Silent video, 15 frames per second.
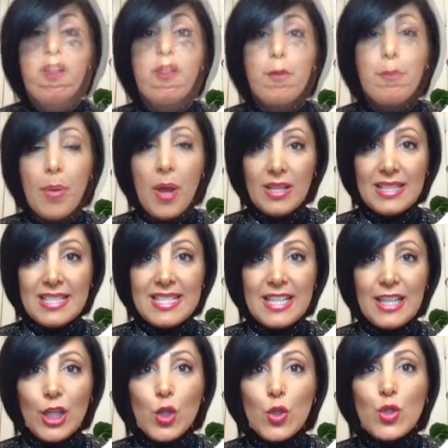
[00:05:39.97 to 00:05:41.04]
The policy
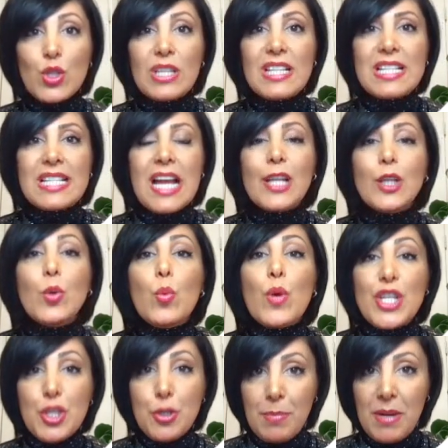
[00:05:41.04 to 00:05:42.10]
used to decide
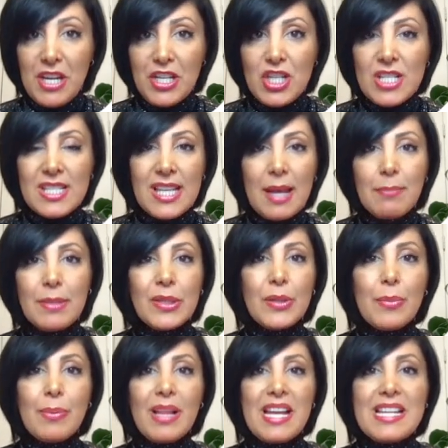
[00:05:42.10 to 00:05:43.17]
which pages can be
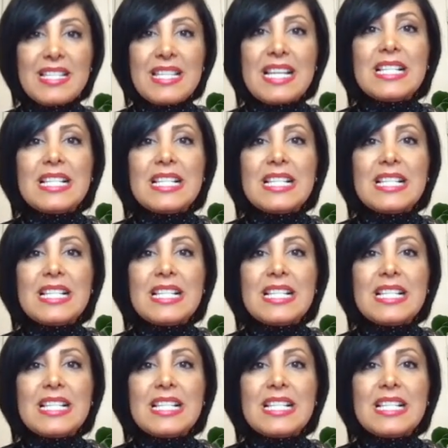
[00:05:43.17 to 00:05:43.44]
replaced